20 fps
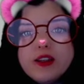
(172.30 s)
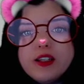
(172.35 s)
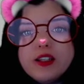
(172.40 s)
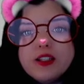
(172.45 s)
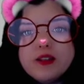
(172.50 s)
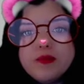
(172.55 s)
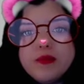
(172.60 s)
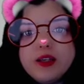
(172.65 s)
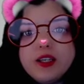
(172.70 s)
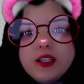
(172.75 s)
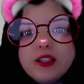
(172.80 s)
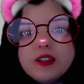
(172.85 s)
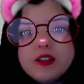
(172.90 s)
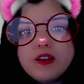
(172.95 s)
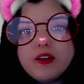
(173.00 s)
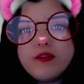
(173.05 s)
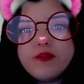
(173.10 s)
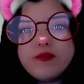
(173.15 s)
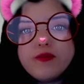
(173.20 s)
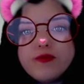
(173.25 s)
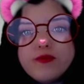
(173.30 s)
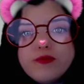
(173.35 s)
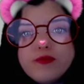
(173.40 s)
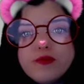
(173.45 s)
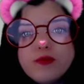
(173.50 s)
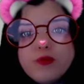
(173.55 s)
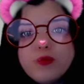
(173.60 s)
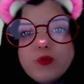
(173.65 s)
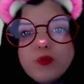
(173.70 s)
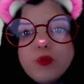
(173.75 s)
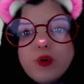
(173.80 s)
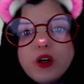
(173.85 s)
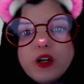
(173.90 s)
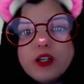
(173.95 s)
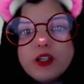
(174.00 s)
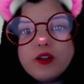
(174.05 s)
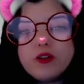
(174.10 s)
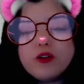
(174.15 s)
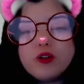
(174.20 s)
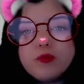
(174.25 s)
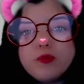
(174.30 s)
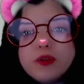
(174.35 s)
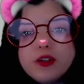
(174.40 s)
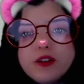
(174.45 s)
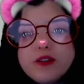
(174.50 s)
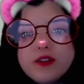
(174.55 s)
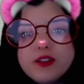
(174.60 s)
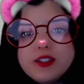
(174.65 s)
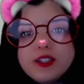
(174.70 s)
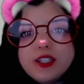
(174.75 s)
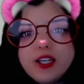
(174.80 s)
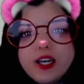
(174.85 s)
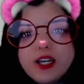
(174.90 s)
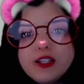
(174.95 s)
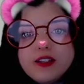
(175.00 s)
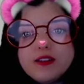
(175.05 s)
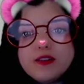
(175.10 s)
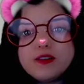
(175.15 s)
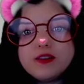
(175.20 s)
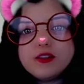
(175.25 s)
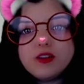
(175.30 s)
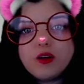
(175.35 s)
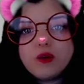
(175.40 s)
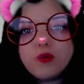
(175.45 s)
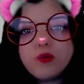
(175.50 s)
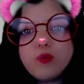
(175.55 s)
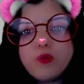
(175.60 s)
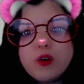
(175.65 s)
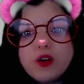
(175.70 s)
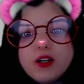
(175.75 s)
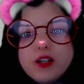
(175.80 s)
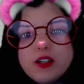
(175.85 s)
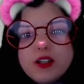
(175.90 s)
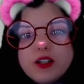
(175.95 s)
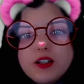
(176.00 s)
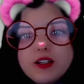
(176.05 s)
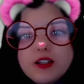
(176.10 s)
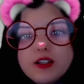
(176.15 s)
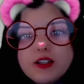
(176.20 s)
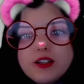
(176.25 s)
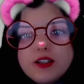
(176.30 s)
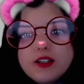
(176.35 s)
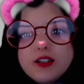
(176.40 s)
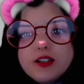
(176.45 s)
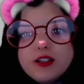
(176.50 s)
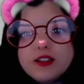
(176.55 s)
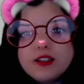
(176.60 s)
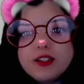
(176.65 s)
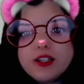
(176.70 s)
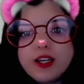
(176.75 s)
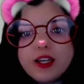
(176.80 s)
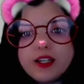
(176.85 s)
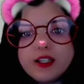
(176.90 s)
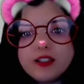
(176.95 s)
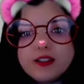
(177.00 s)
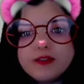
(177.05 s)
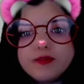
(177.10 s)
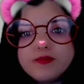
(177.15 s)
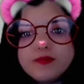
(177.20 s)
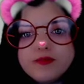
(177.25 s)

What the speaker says: This means 1 group of 10. So 1, 10.